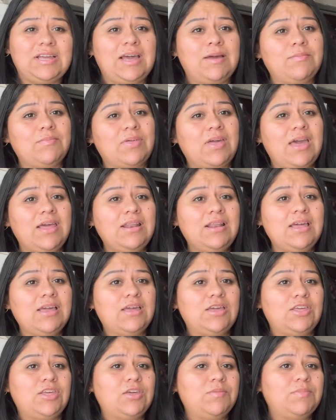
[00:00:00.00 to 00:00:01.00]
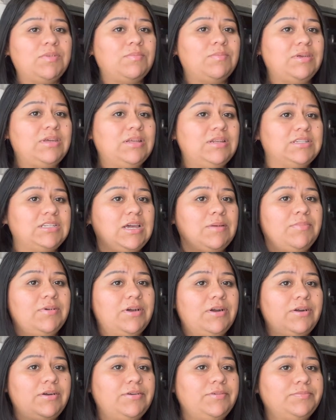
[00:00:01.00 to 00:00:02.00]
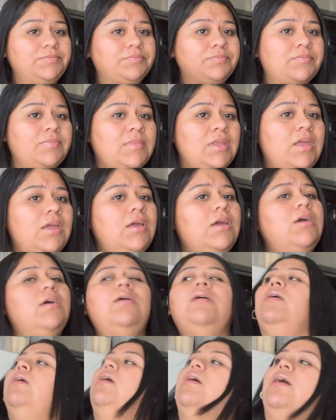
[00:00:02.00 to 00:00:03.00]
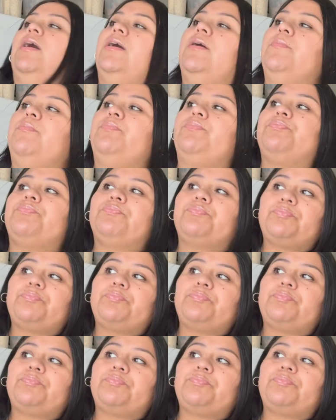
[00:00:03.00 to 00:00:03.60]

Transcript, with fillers: I'm kind of like a human being type girl. Um,